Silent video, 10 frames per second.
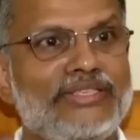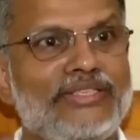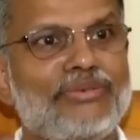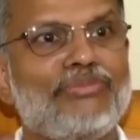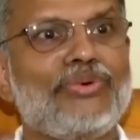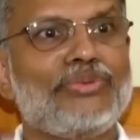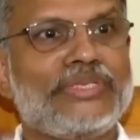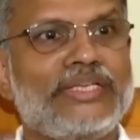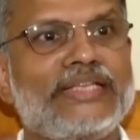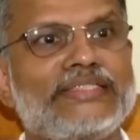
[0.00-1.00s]
to move
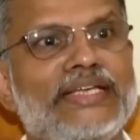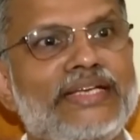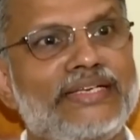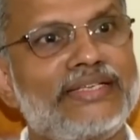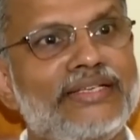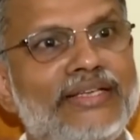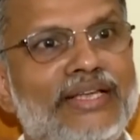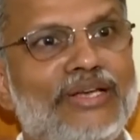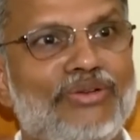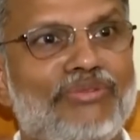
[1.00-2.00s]
aside
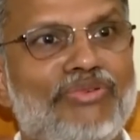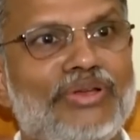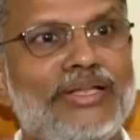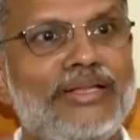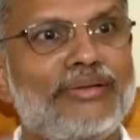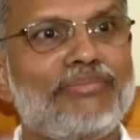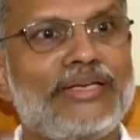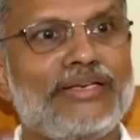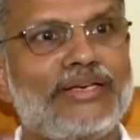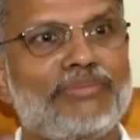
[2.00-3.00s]
and look for a
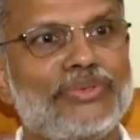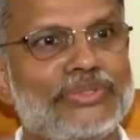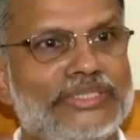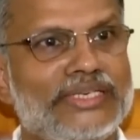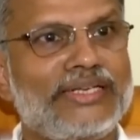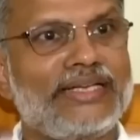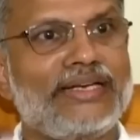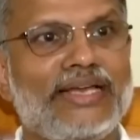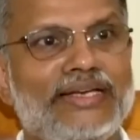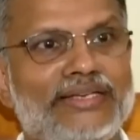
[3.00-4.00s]
better position and
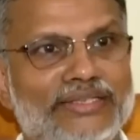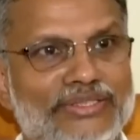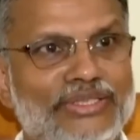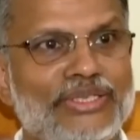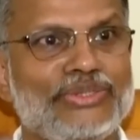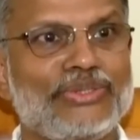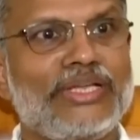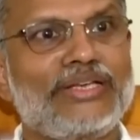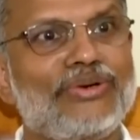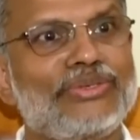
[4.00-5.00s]
land. So
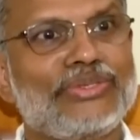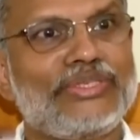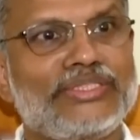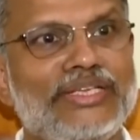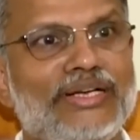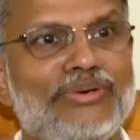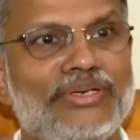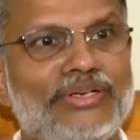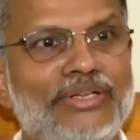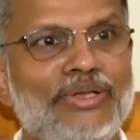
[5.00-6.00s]
that also is included.
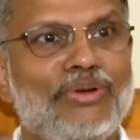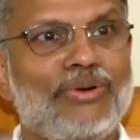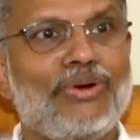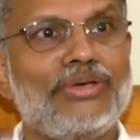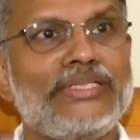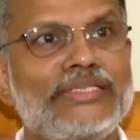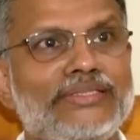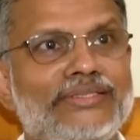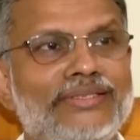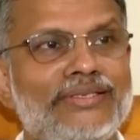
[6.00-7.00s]
All
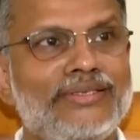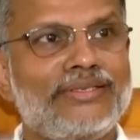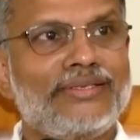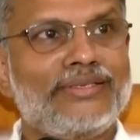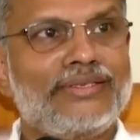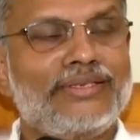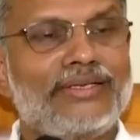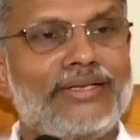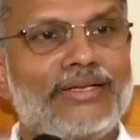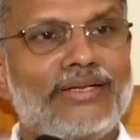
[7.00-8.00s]
these,
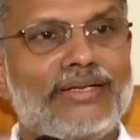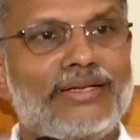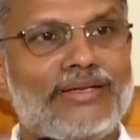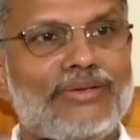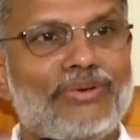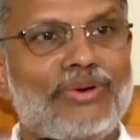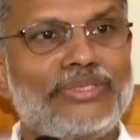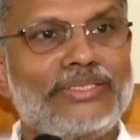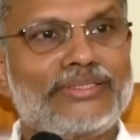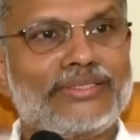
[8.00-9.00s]
uh, all
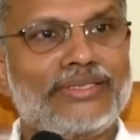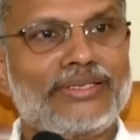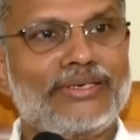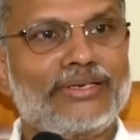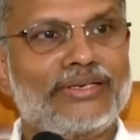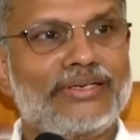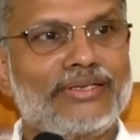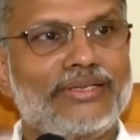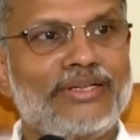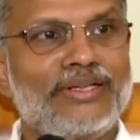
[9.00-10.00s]
this uh,
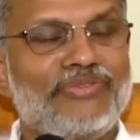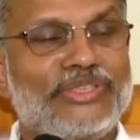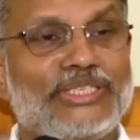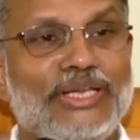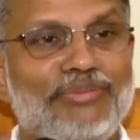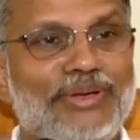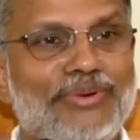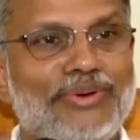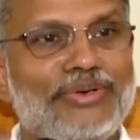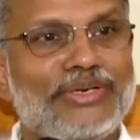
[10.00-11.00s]
wisdom
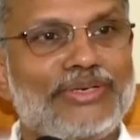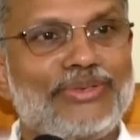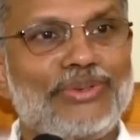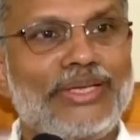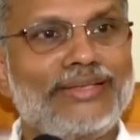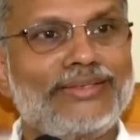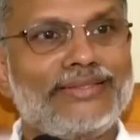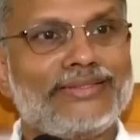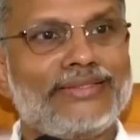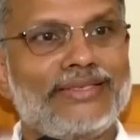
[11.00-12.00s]
about doing
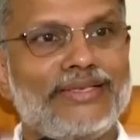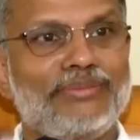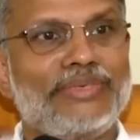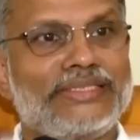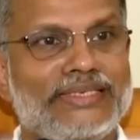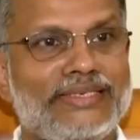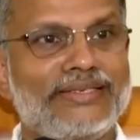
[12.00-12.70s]
this mission